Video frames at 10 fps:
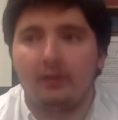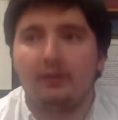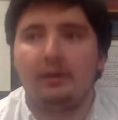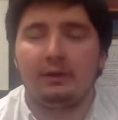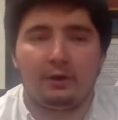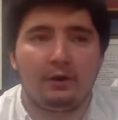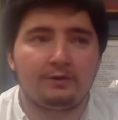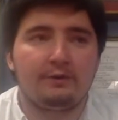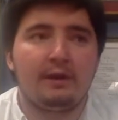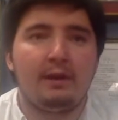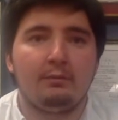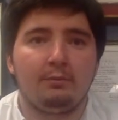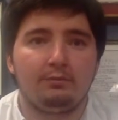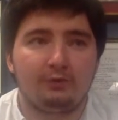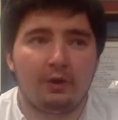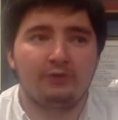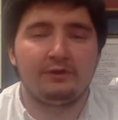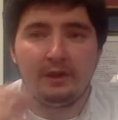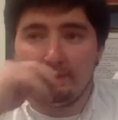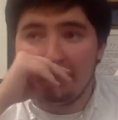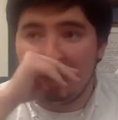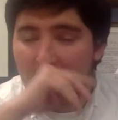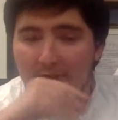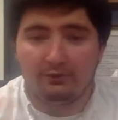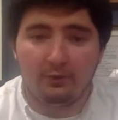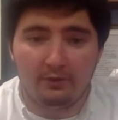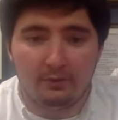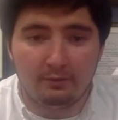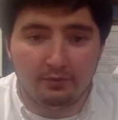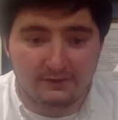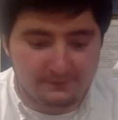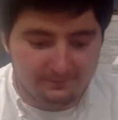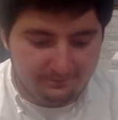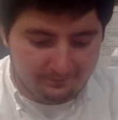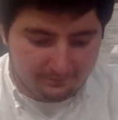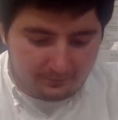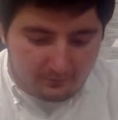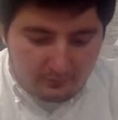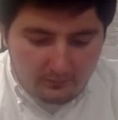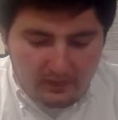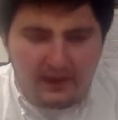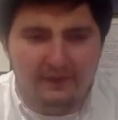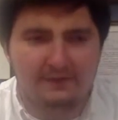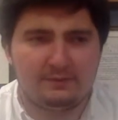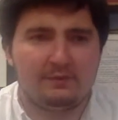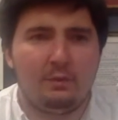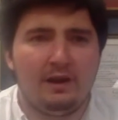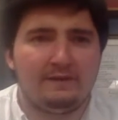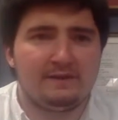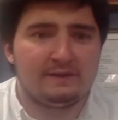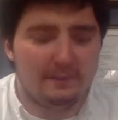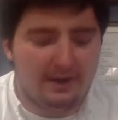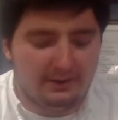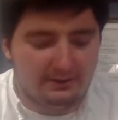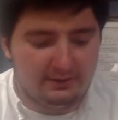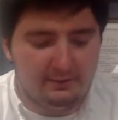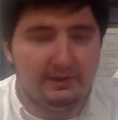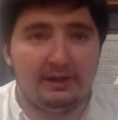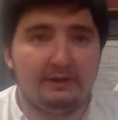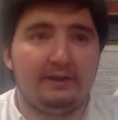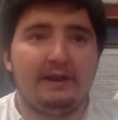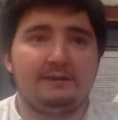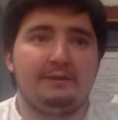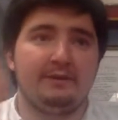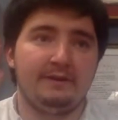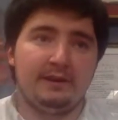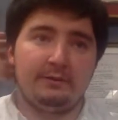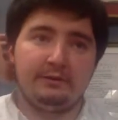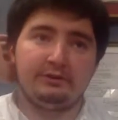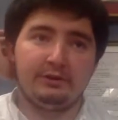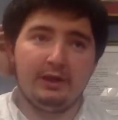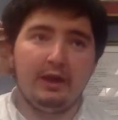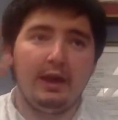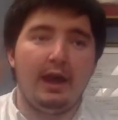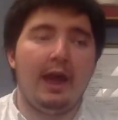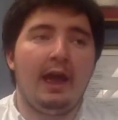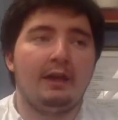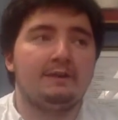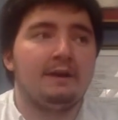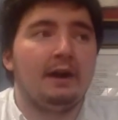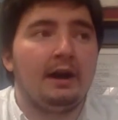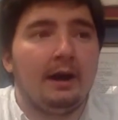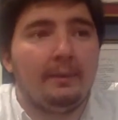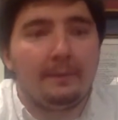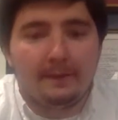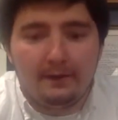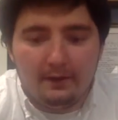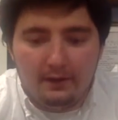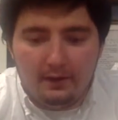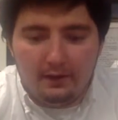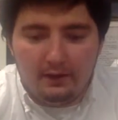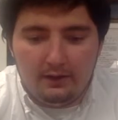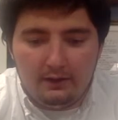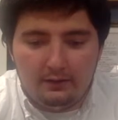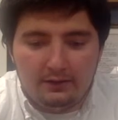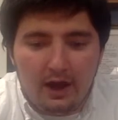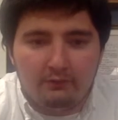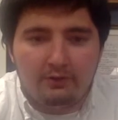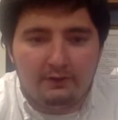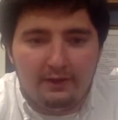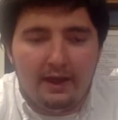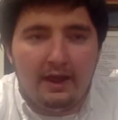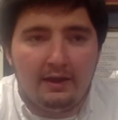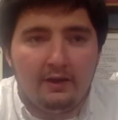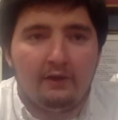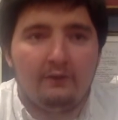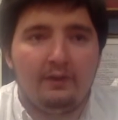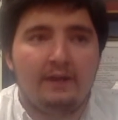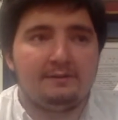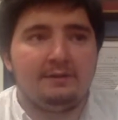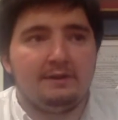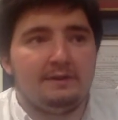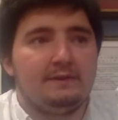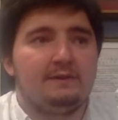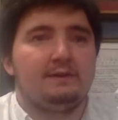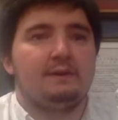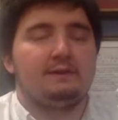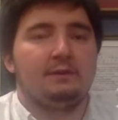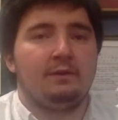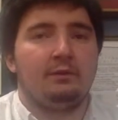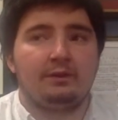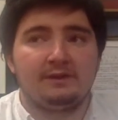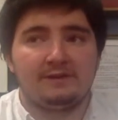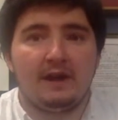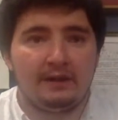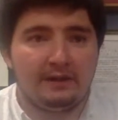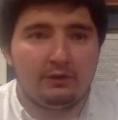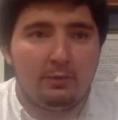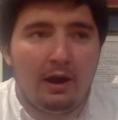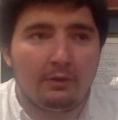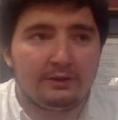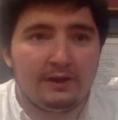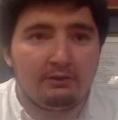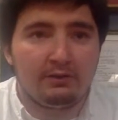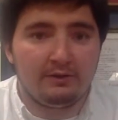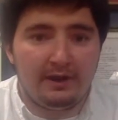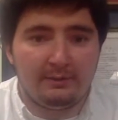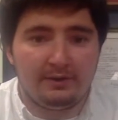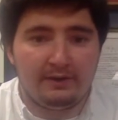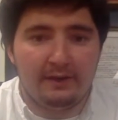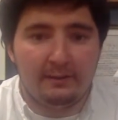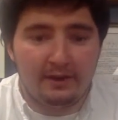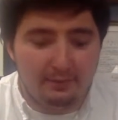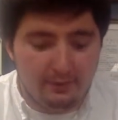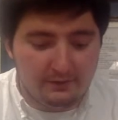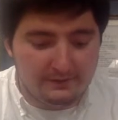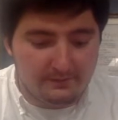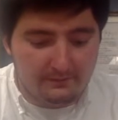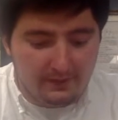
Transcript: incarcerate and charge them and throw them in prison. And this was a way of systematically eliminating the SPD image. And it got rid of the head of the SPDs, so they were consolidating their power and getting rid of anybody that might oppose them.